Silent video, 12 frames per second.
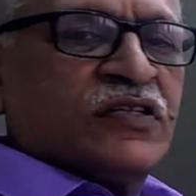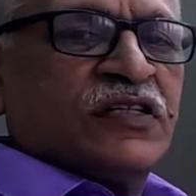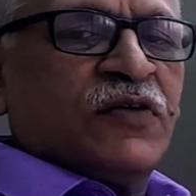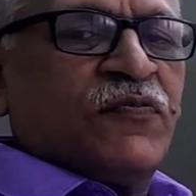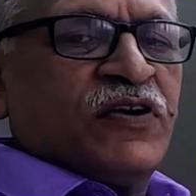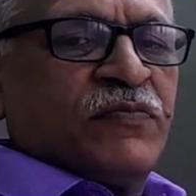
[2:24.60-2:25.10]

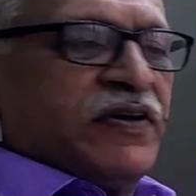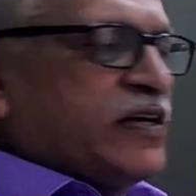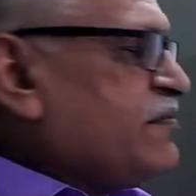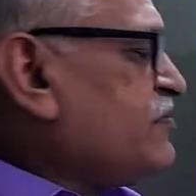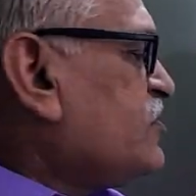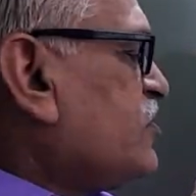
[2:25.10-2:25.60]
Therefore it
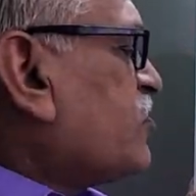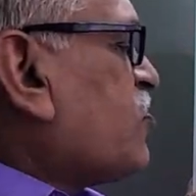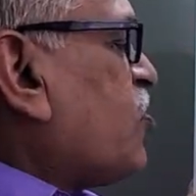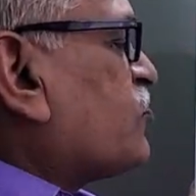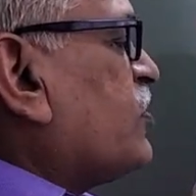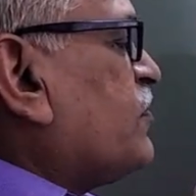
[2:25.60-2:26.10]
becomes
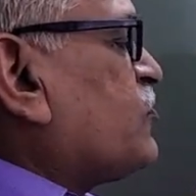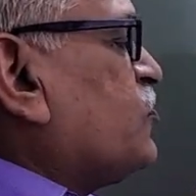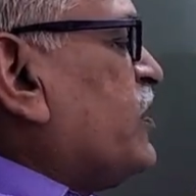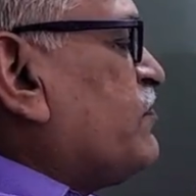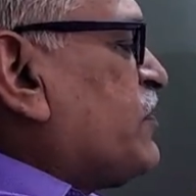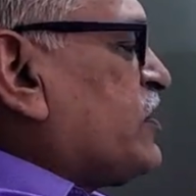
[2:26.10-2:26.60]
cos of
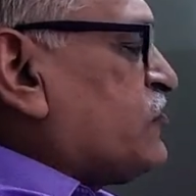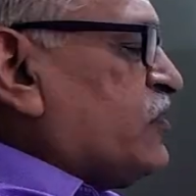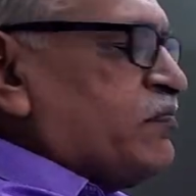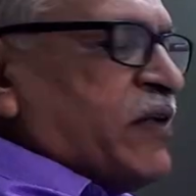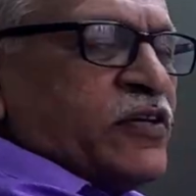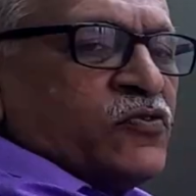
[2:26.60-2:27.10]
2n plus
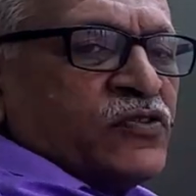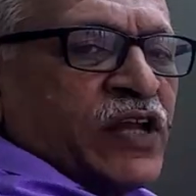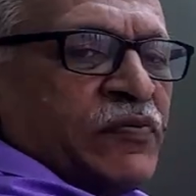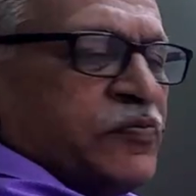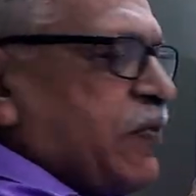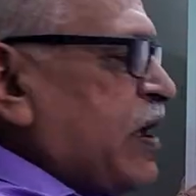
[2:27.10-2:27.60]
1 by 2
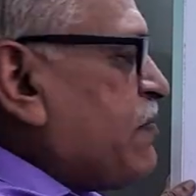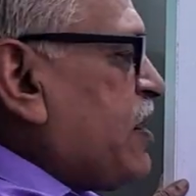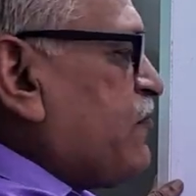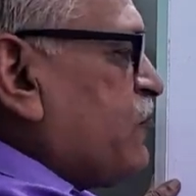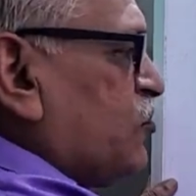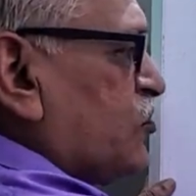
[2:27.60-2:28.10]
times pi
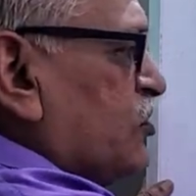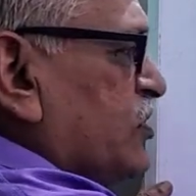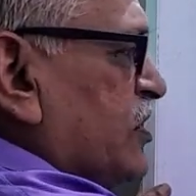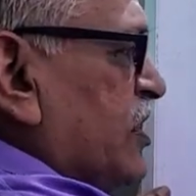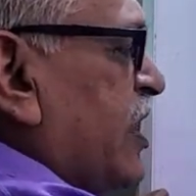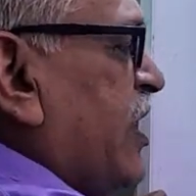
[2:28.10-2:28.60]
by 4,
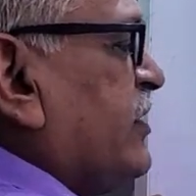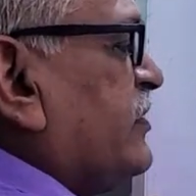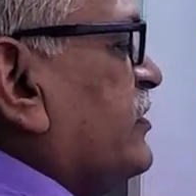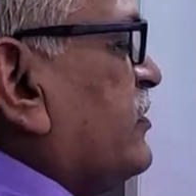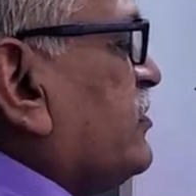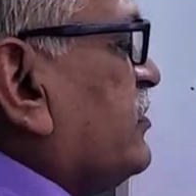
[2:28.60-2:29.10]

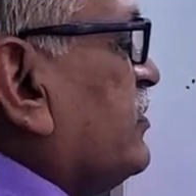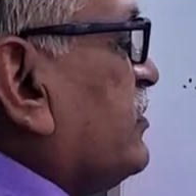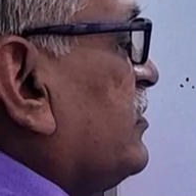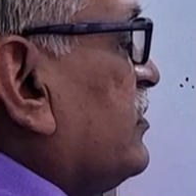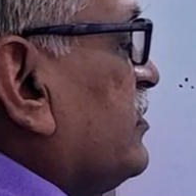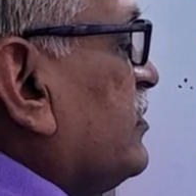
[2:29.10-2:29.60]
and this
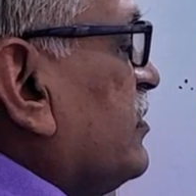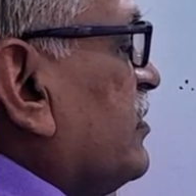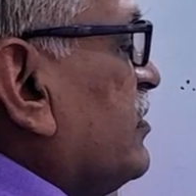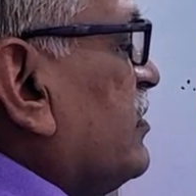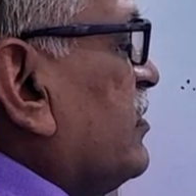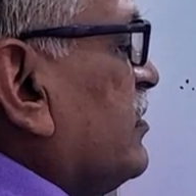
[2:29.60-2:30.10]

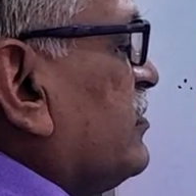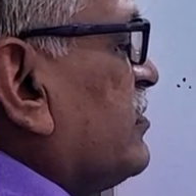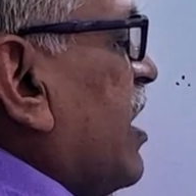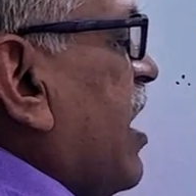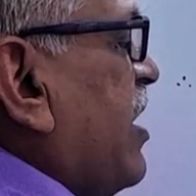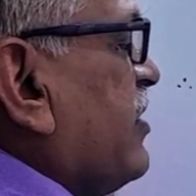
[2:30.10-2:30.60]
is
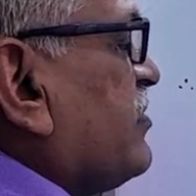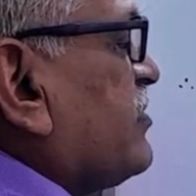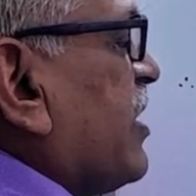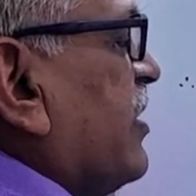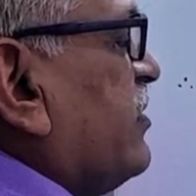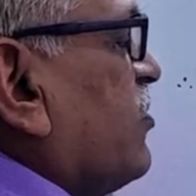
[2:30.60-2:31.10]
I
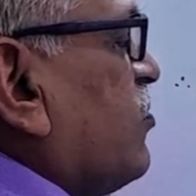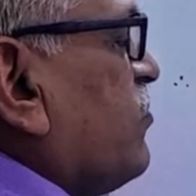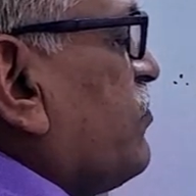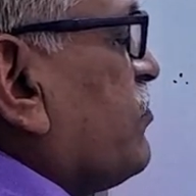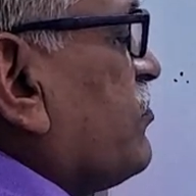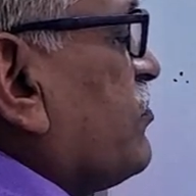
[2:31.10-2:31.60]
sin of